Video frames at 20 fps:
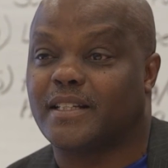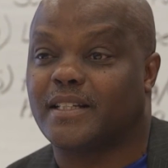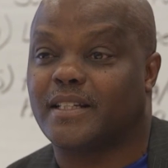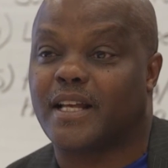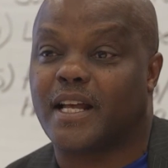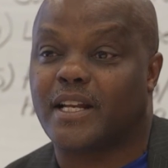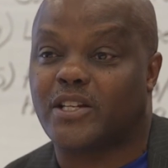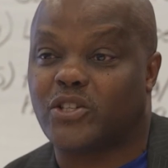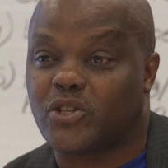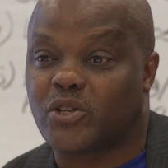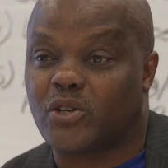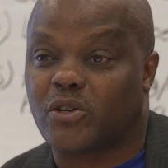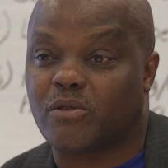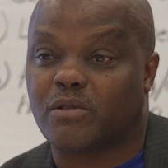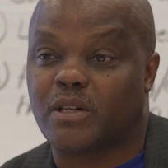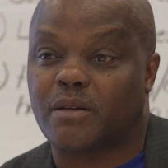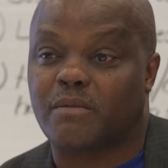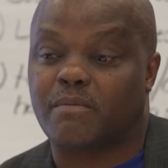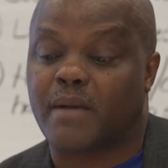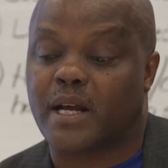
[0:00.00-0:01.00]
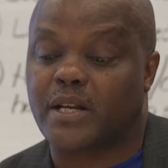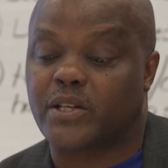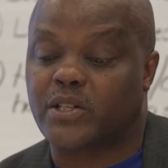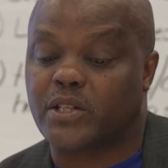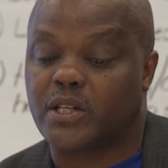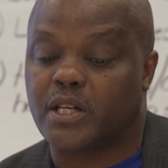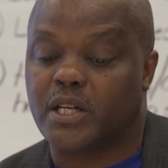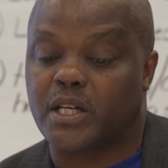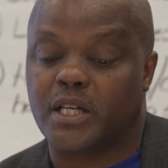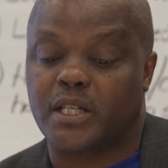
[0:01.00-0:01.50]
That that my
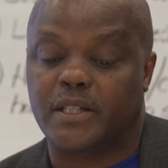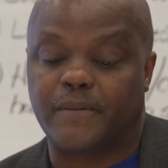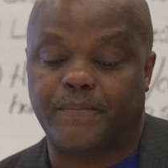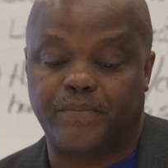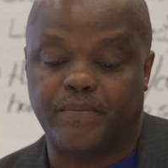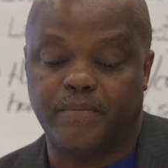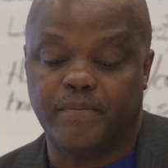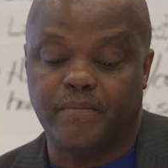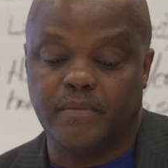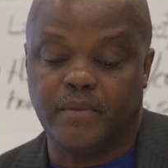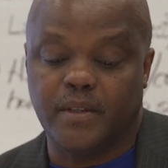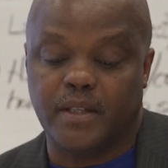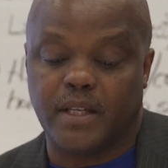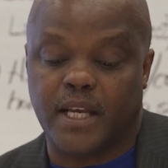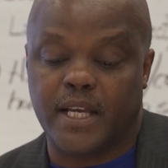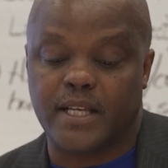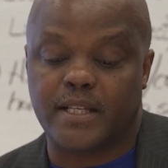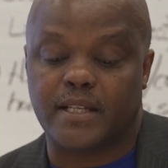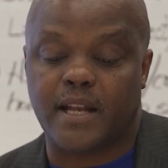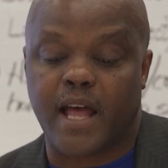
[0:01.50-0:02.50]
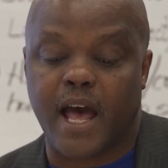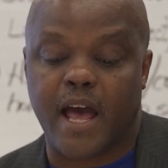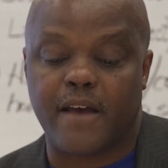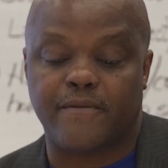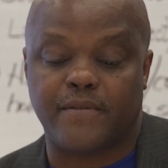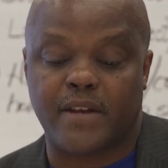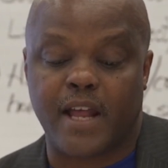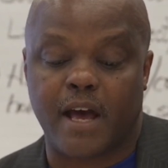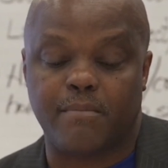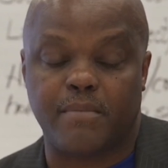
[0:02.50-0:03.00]
son, his
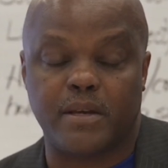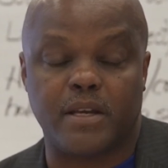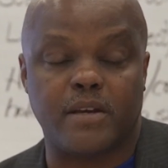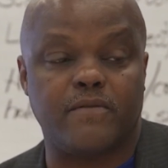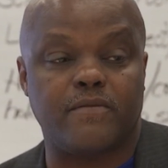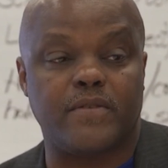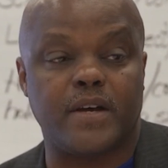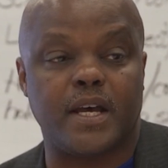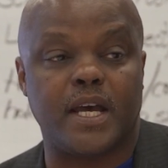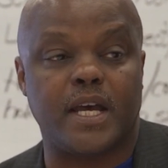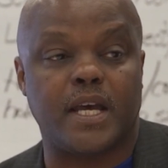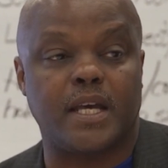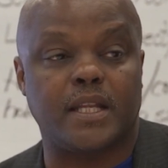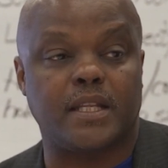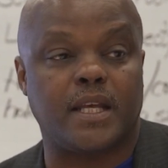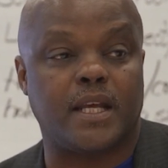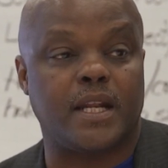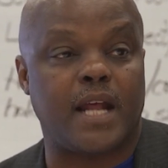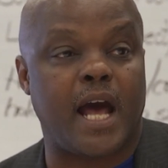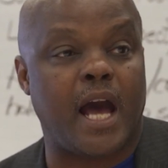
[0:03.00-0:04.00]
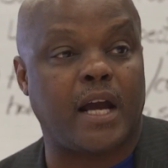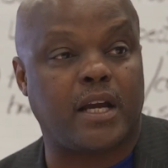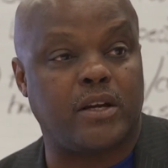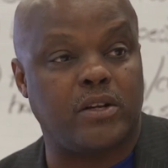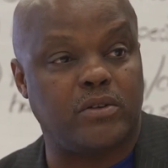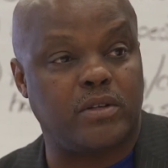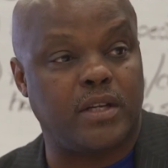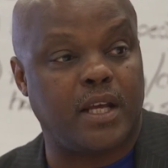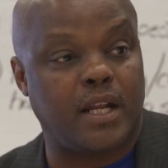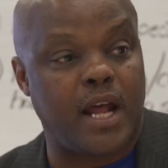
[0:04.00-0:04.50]
life not be in vain,
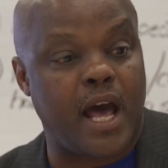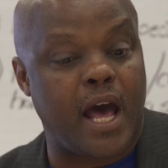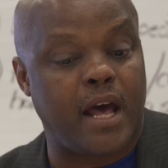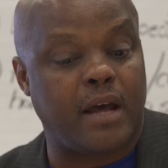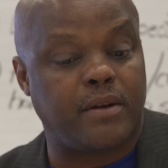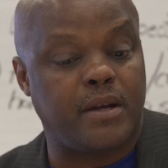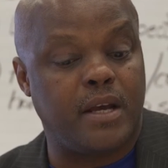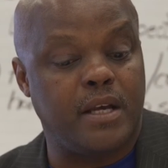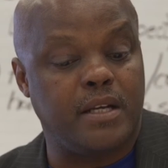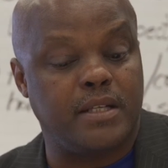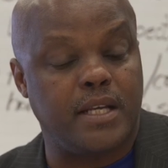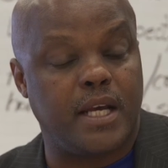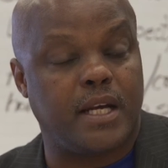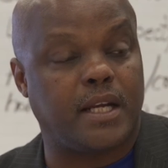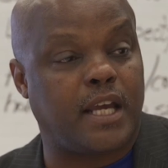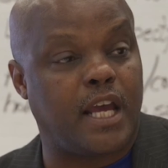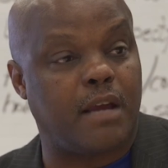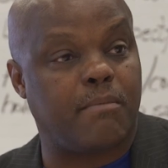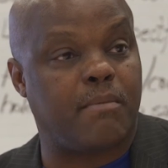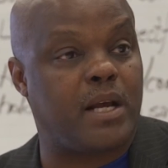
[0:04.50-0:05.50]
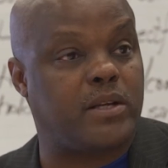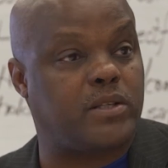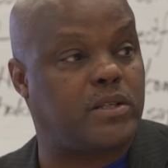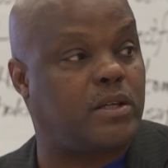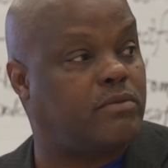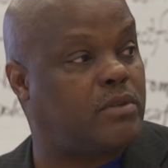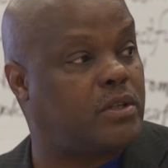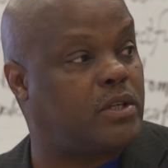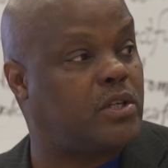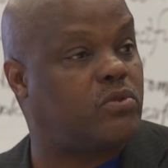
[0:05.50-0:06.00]
that I dedicate
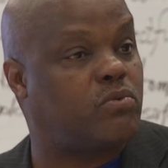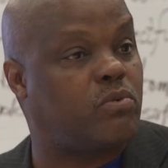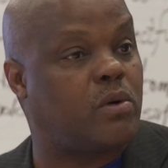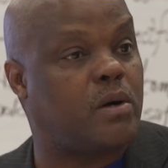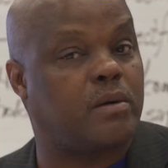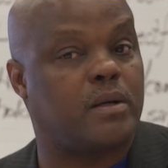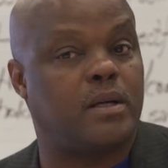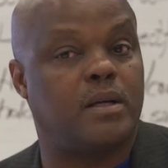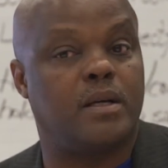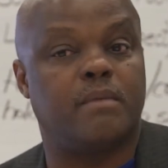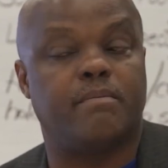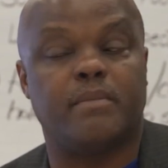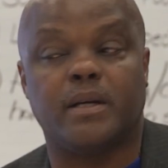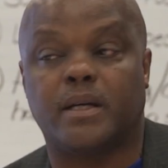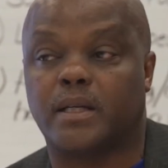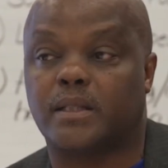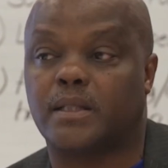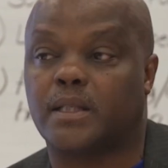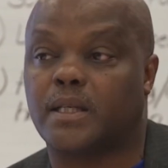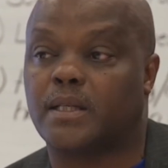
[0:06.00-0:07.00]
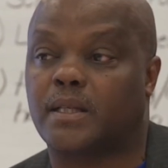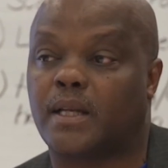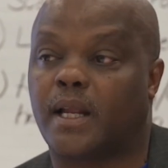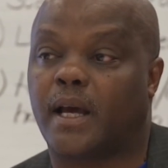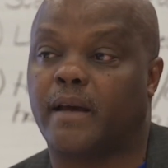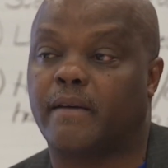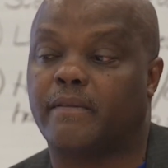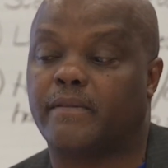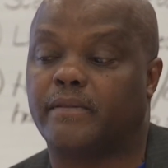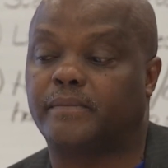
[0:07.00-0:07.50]
myself to this work because of his
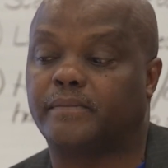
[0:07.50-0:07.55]
life.